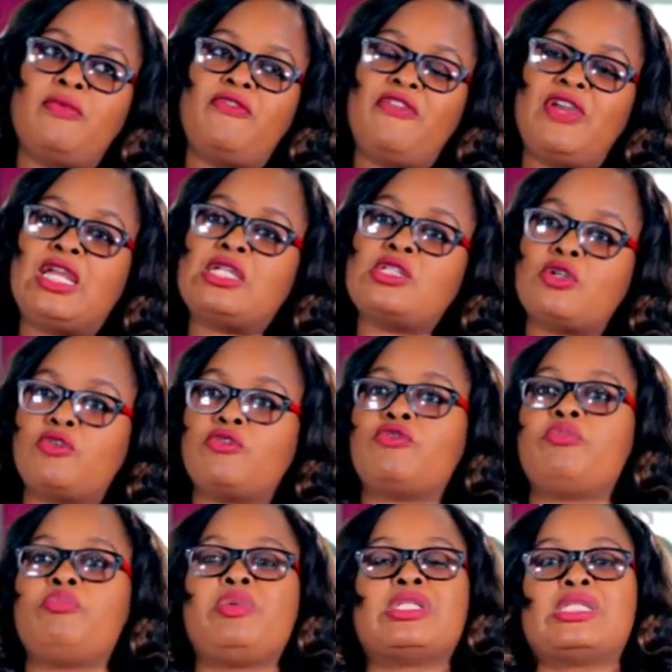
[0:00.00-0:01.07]
phase of
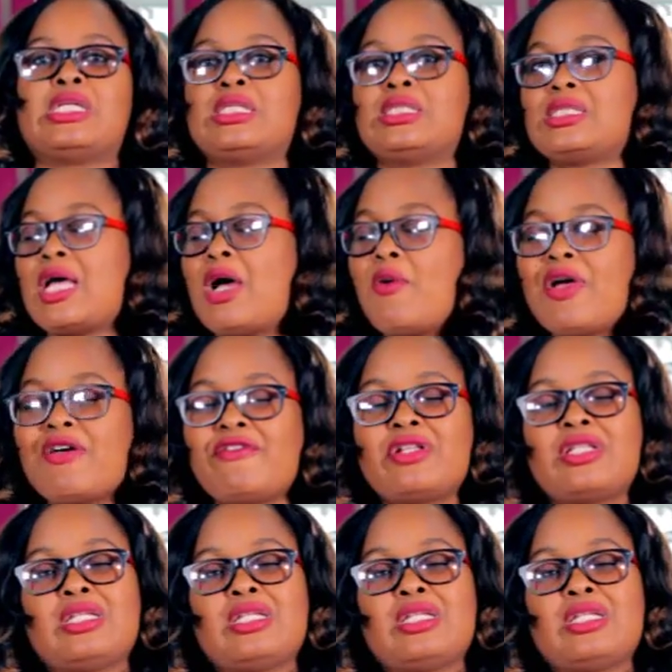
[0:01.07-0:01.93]
business however